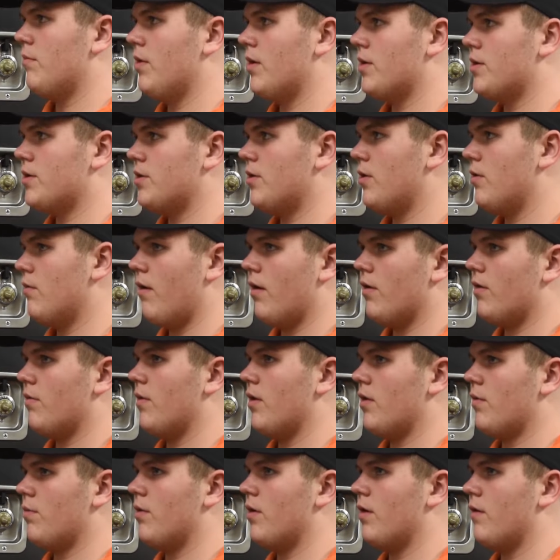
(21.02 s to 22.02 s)
Make sure your
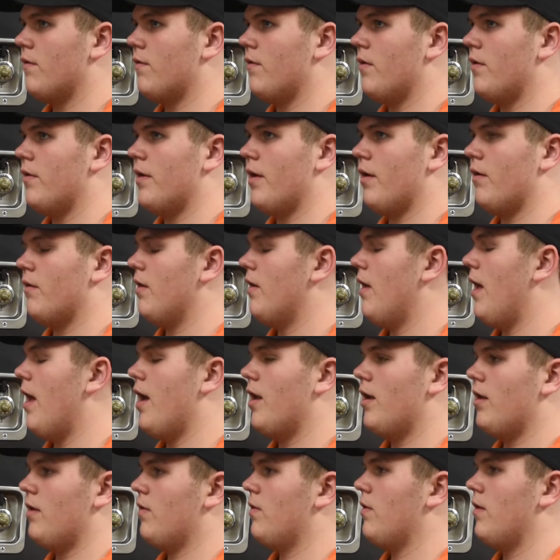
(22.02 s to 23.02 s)
resume is pretty filled out.
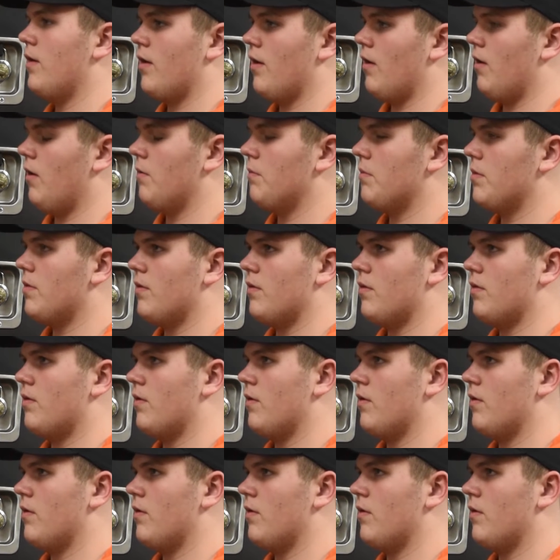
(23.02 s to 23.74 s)
Anything helps.